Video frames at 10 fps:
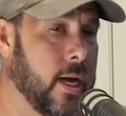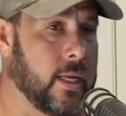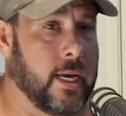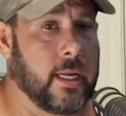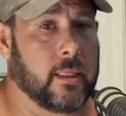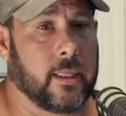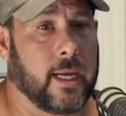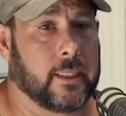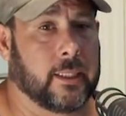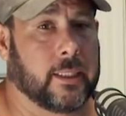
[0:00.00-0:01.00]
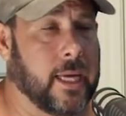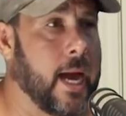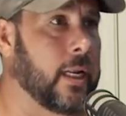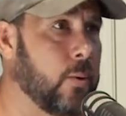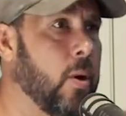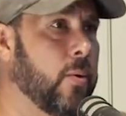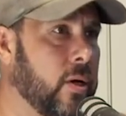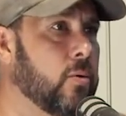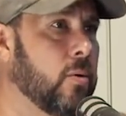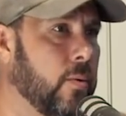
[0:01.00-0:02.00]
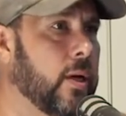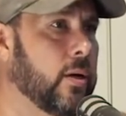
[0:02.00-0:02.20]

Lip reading: And that's exactly why we do what we